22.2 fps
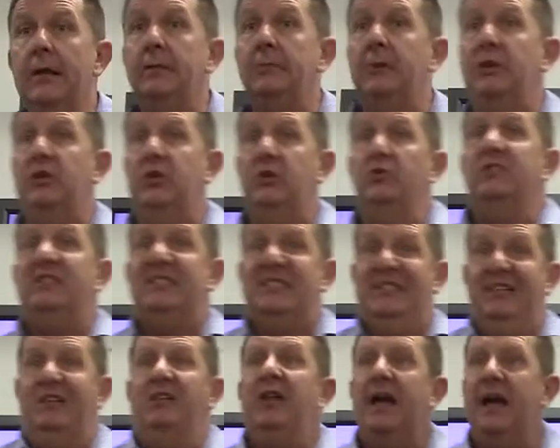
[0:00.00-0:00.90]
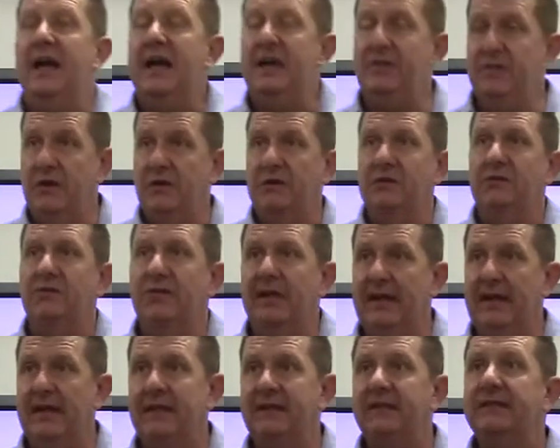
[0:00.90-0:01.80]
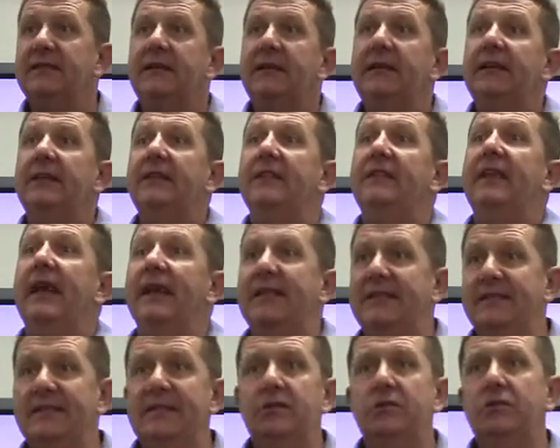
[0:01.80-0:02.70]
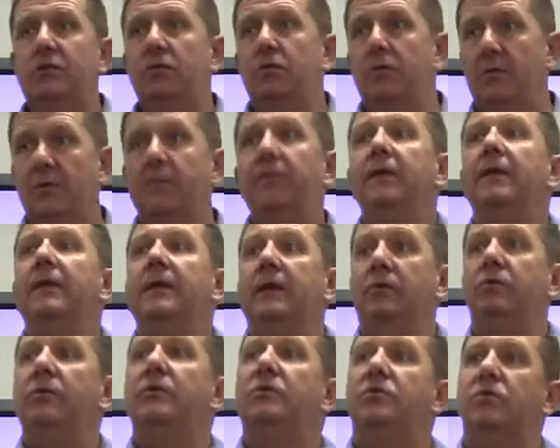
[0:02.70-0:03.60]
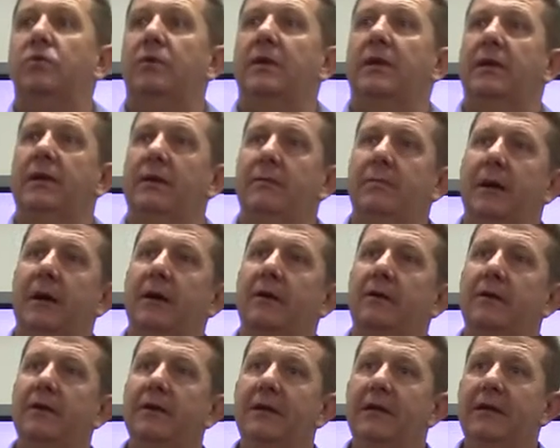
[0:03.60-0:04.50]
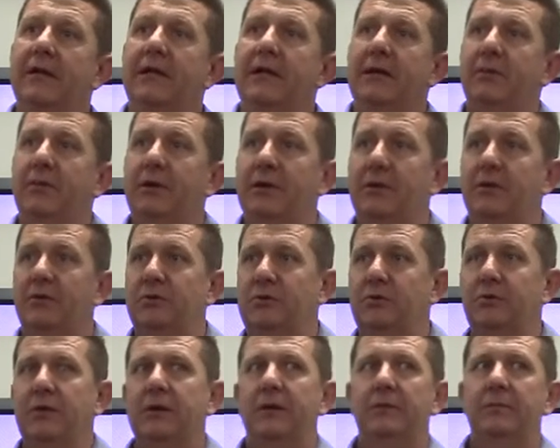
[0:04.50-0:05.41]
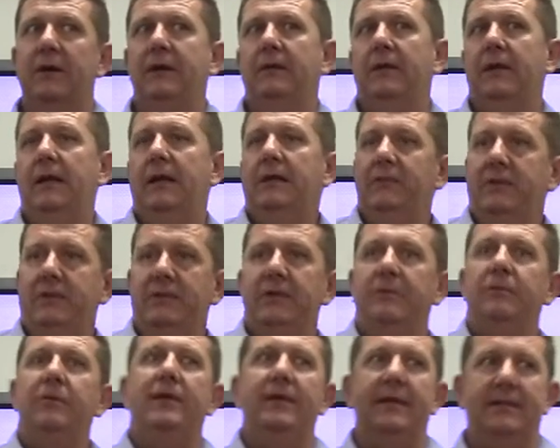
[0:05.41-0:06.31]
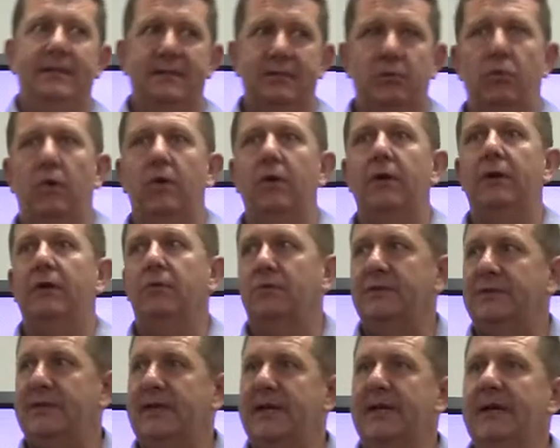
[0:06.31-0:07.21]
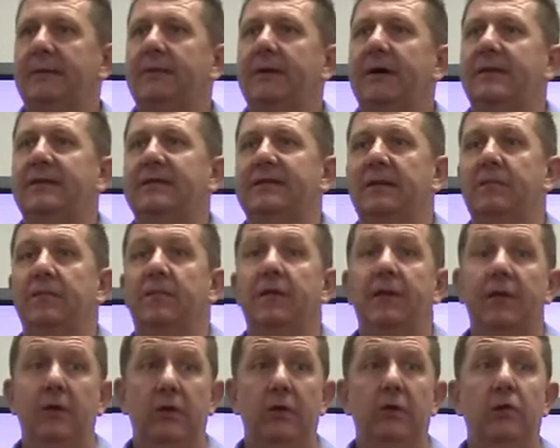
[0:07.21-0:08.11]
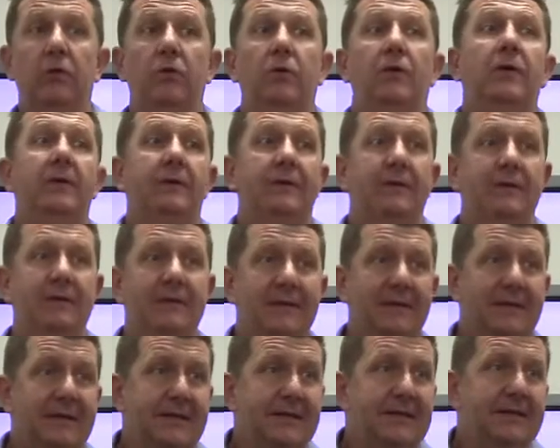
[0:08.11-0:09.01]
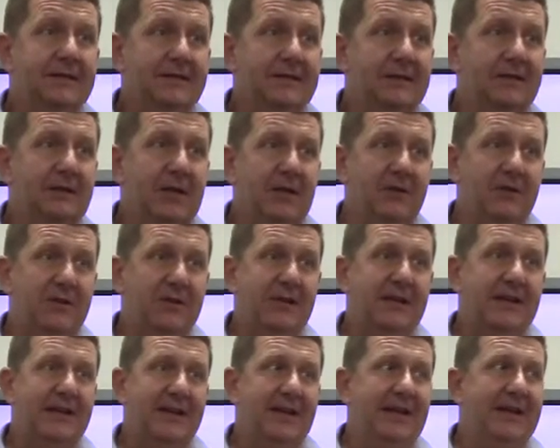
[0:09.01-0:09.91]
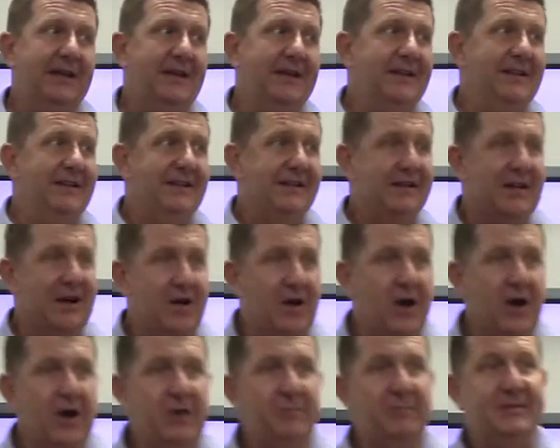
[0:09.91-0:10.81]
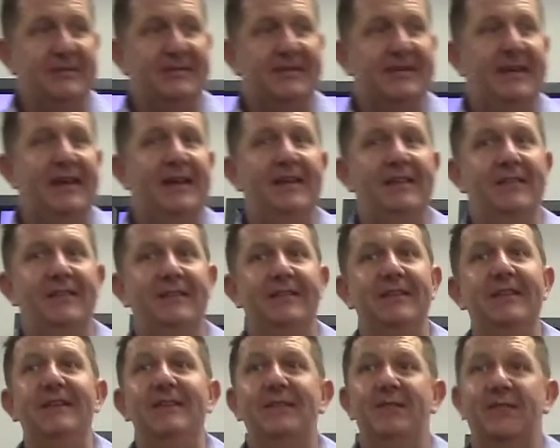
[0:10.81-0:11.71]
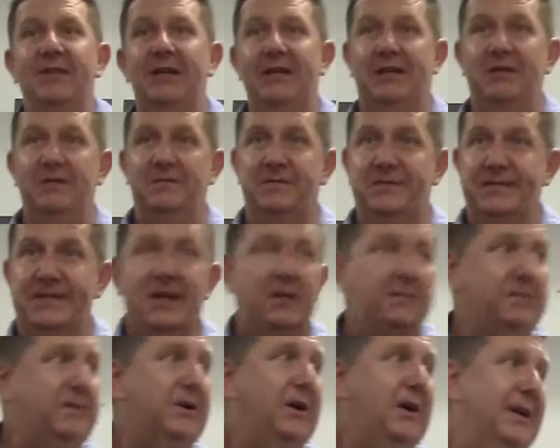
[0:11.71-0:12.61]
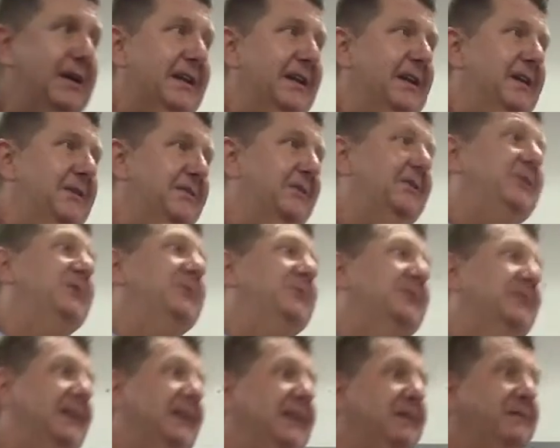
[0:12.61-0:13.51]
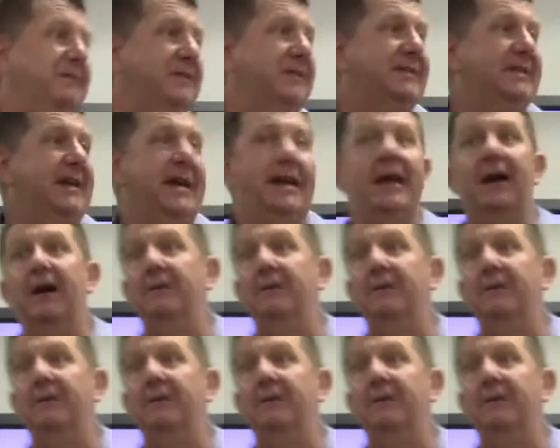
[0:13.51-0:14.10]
but you still have those feelings. That's the sort of thing that we're talking about. We're not talking about every time you get worried or scared about something new. So don't, again, go home and say that you've self-diagnosed yourself and say, I